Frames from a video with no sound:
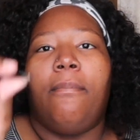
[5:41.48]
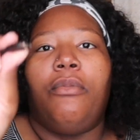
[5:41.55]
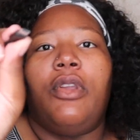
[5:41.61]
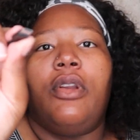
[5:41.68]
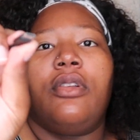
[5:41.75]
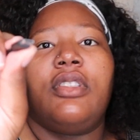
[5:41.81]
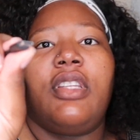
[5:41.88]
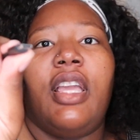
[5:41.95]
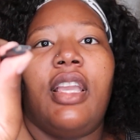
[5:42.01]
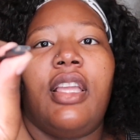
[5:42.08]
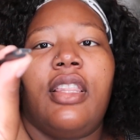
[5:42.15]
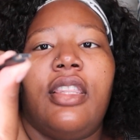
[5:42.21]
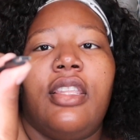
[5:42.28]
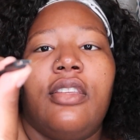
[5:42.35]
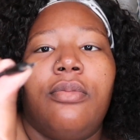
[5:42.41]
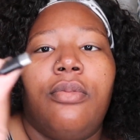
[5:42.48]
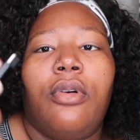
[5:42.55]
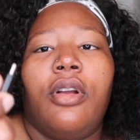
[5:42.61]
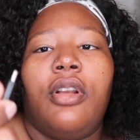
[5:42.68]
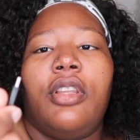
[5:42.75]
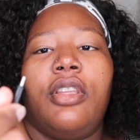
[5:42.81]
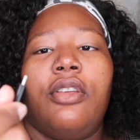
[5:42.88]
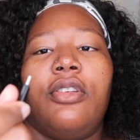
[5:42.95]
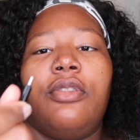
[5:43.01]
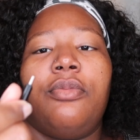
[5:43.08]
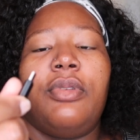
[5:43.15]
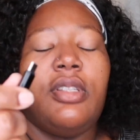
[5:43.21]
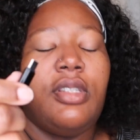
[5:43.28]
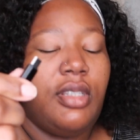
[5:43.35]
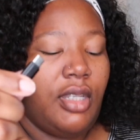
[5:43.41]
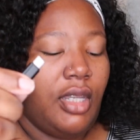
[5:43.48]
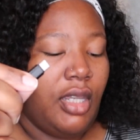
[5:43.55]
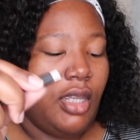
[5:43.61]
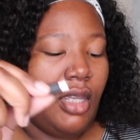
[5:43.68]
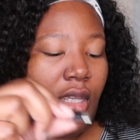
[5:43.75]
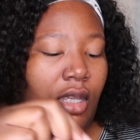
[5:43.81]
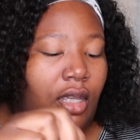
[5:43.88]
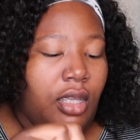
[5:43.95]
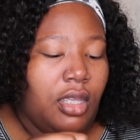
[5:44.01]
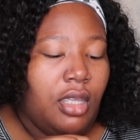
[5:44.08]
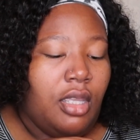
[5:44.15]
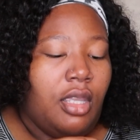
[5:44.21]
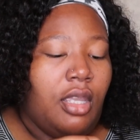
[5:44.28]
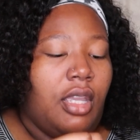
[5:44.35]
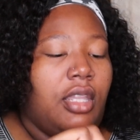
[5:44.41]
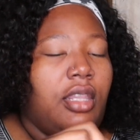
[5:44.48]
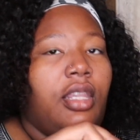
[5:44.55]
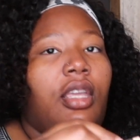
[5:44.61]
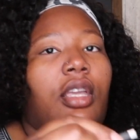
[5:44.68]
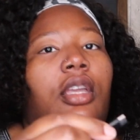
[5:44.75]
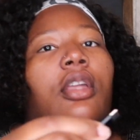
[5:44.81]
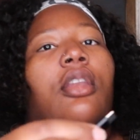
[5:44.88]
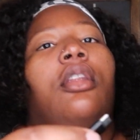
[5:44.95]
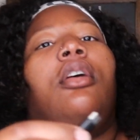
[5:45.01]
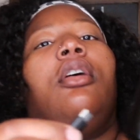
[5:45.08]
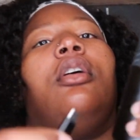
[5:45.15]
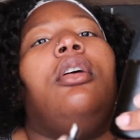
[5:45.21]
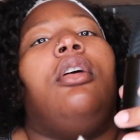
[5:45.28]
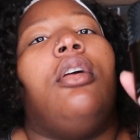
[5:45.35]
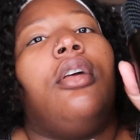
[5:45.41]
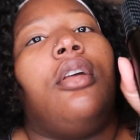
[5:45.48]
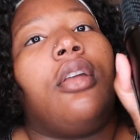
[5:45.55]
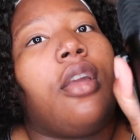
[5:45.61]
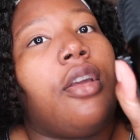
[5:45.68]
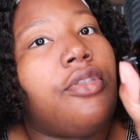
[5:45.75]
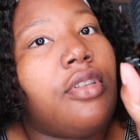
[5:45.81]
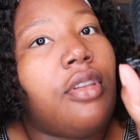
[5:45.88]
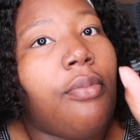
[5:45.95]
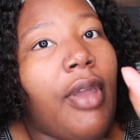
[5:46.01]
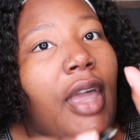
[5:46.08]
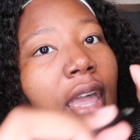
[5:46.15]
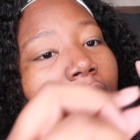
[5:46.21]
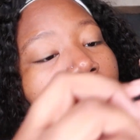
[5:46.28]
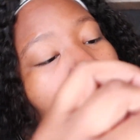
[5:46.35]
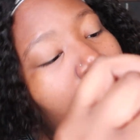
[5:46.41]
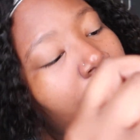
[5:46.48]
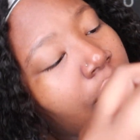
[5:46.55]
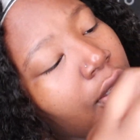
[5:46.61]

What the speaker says: You're gonna take this part, the USB-C, and then go to the back.